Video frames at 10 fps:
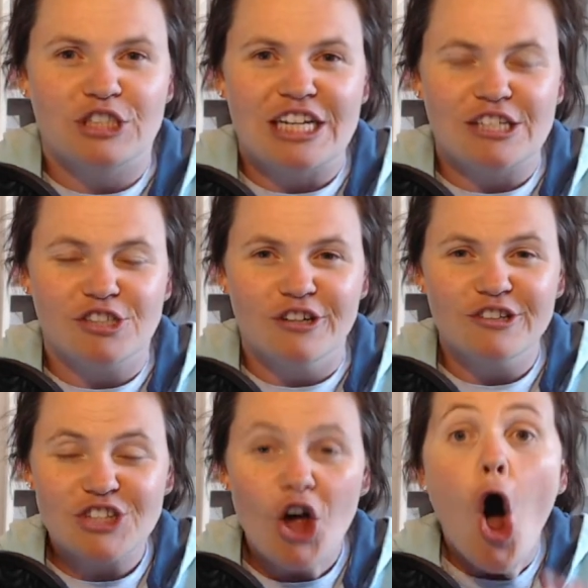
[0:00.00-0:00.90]

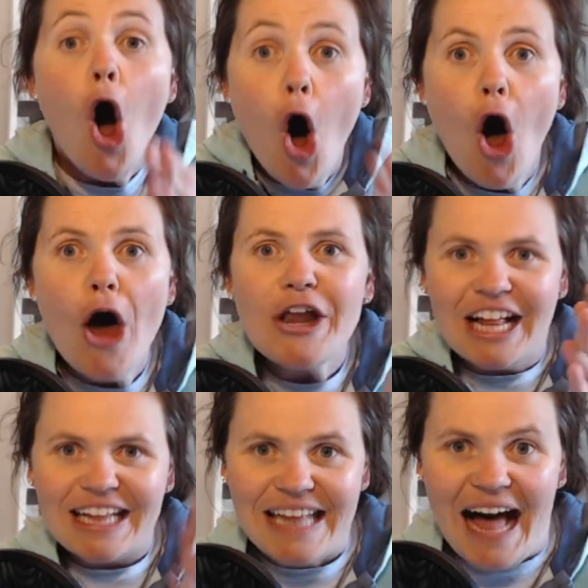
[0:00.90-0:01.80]
Teachers
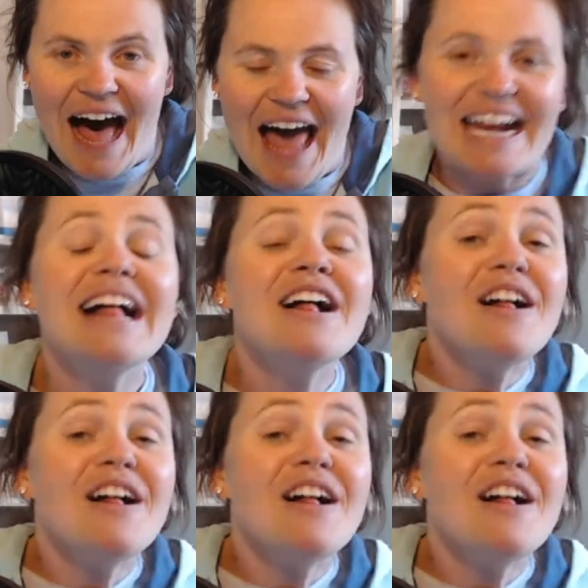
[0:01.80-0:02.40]
online.